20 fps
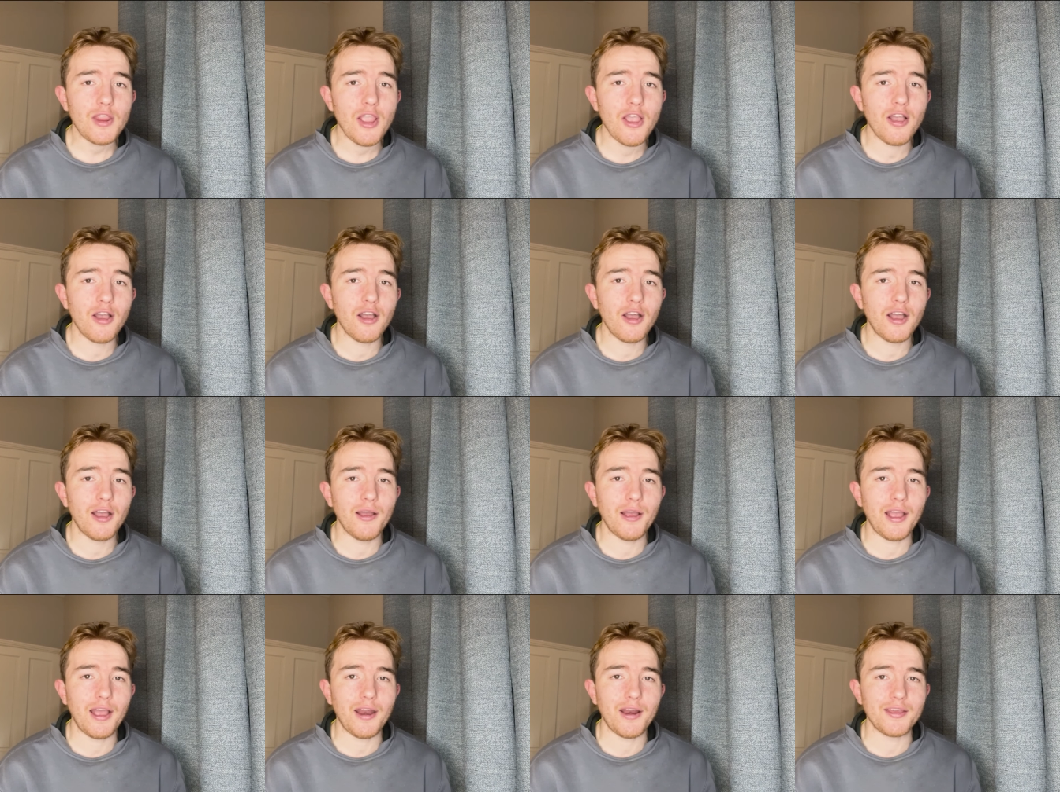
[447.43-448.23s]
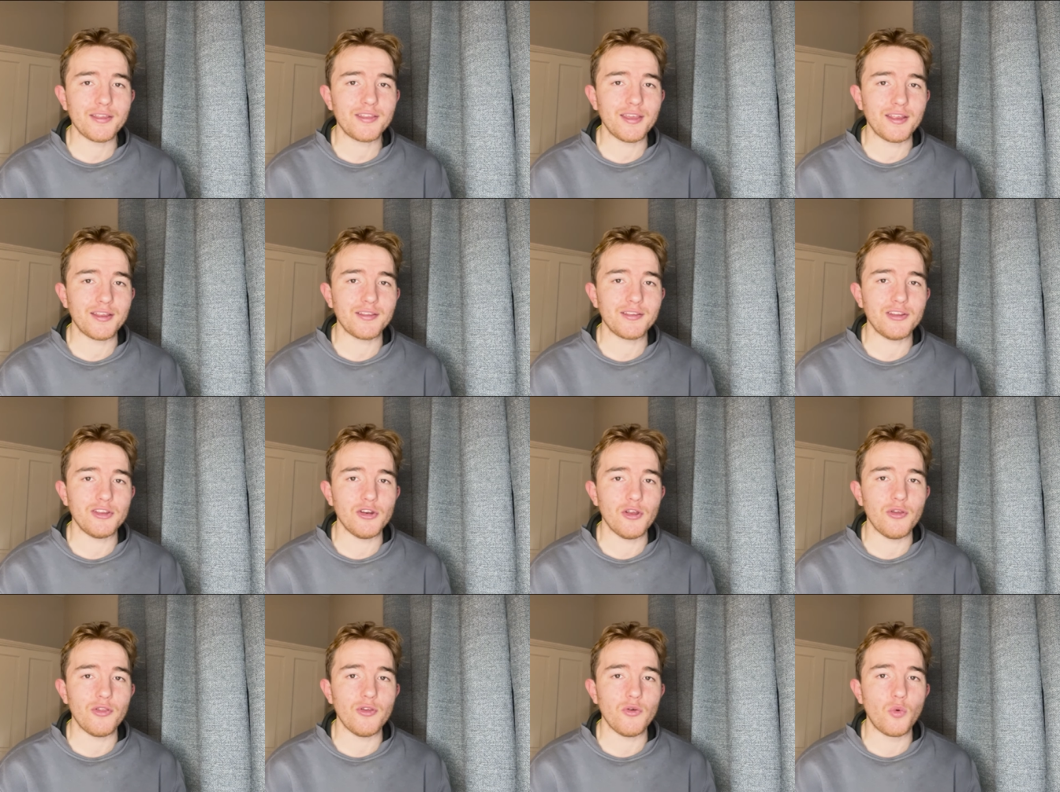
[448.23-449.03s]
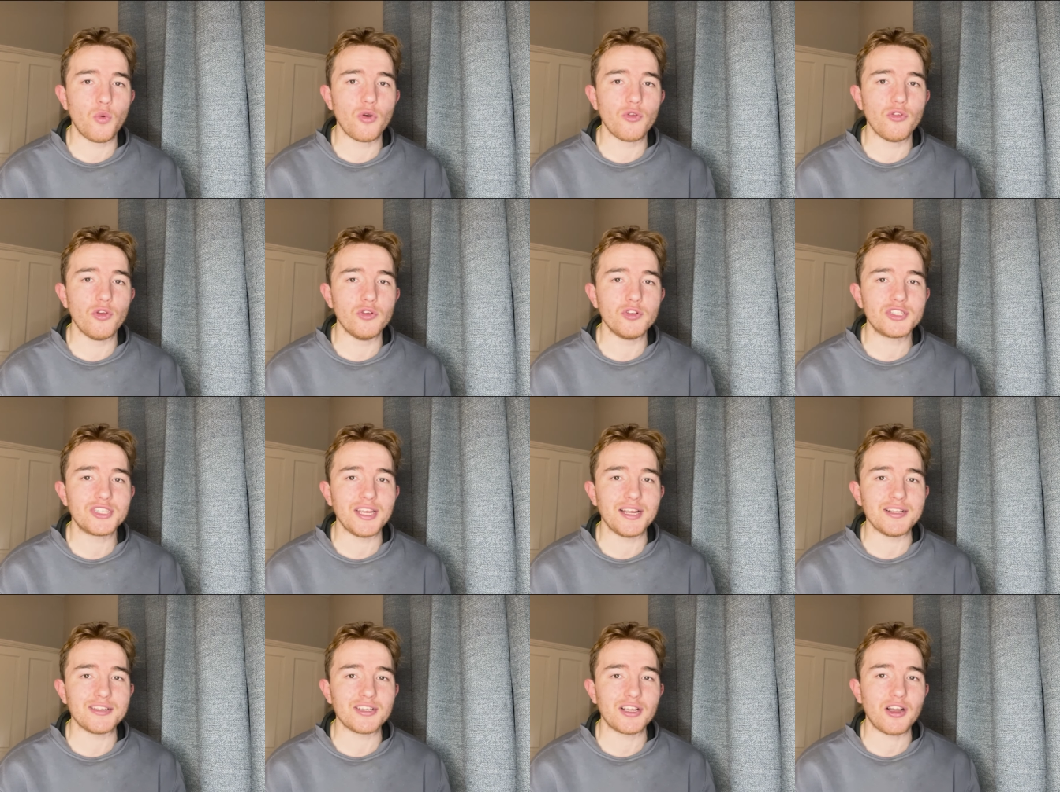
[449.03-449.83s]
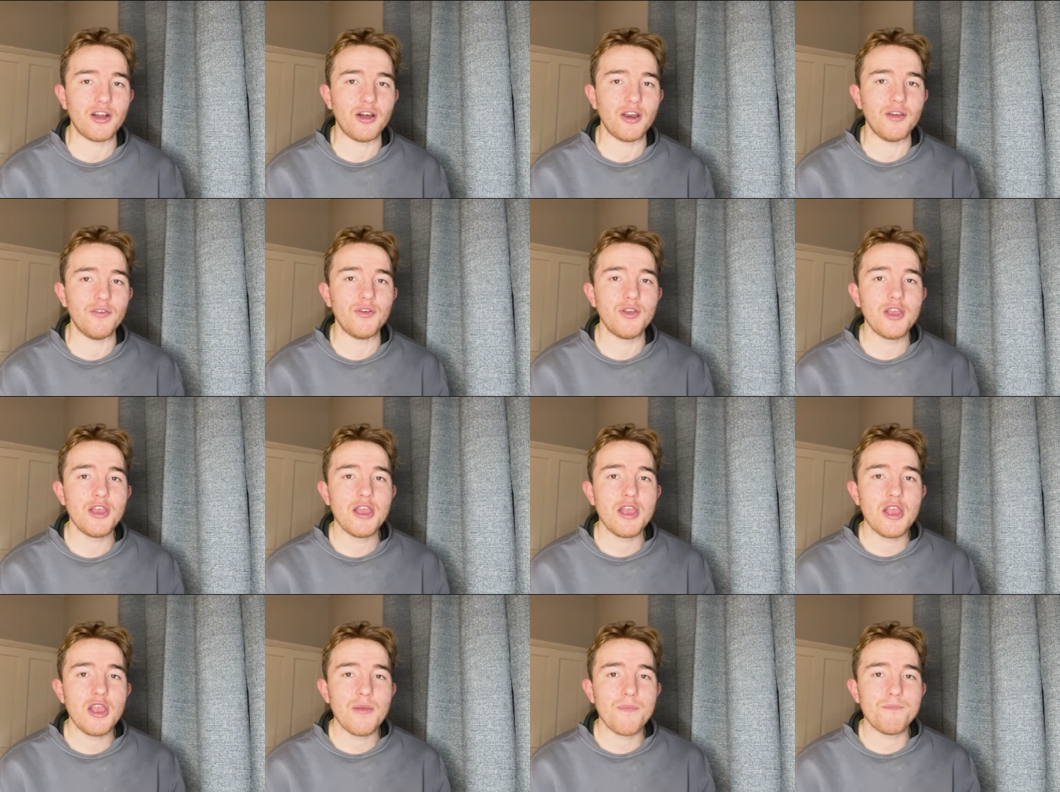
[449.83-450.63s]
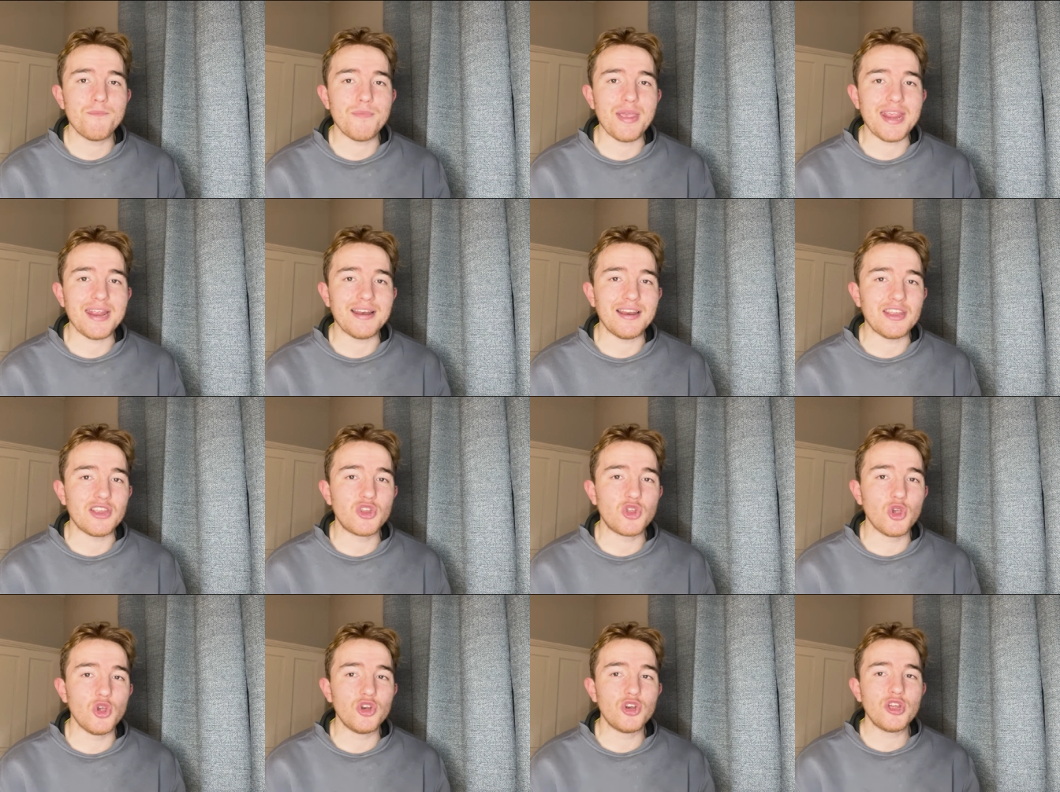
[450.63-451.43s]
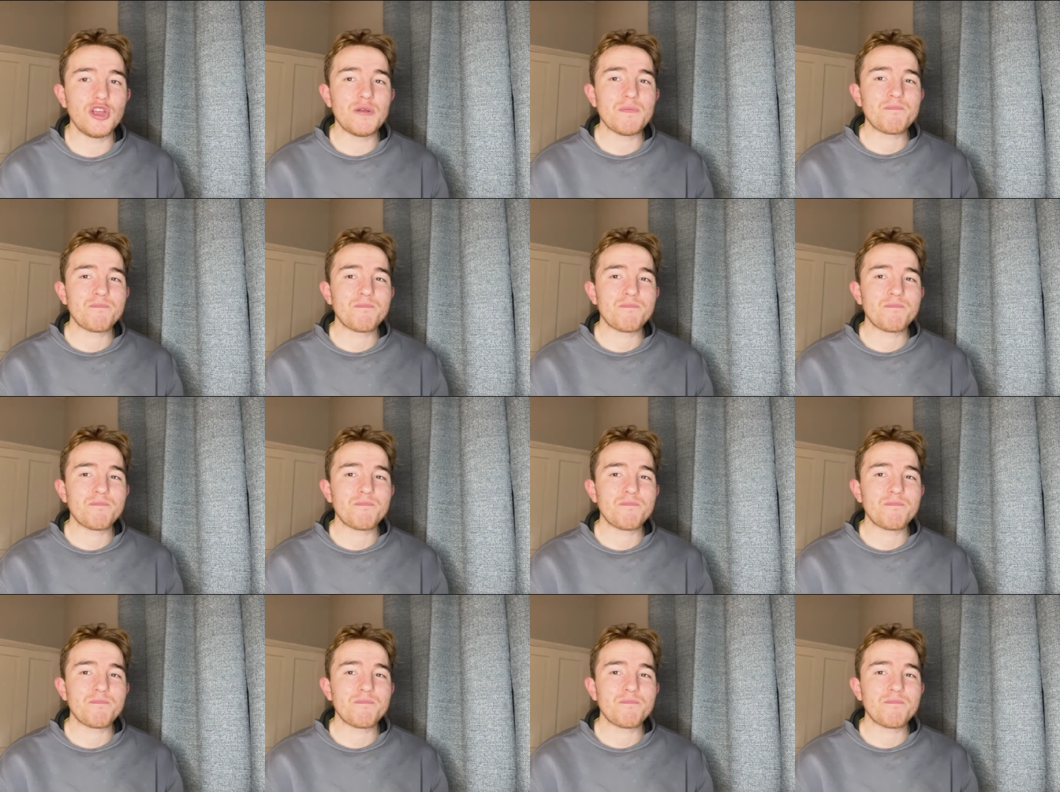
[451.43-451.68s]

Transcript: Uh, I think, you know, all of those things are kind of mainly good.